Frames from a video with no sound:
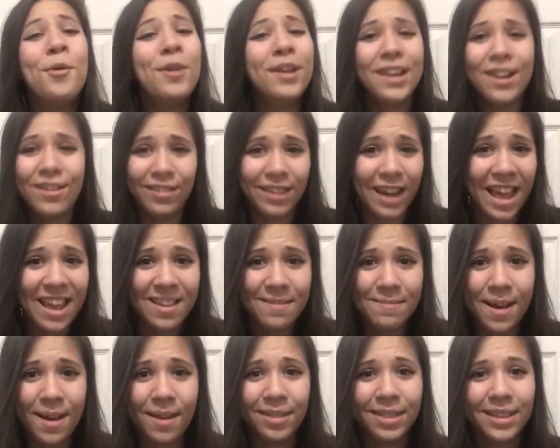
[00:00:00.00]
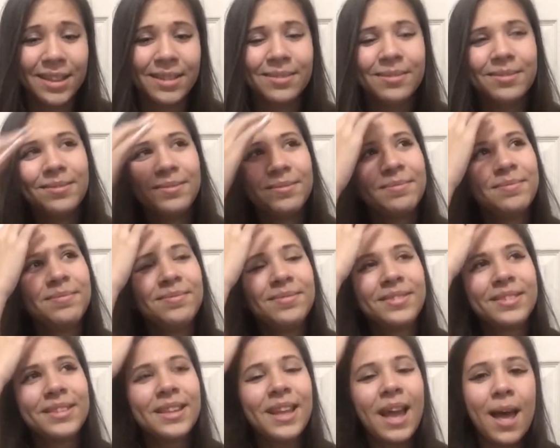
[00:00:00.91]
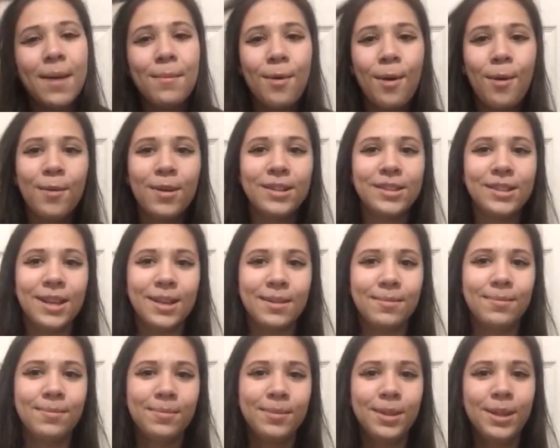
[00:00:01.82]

What do you like about them? I'm always up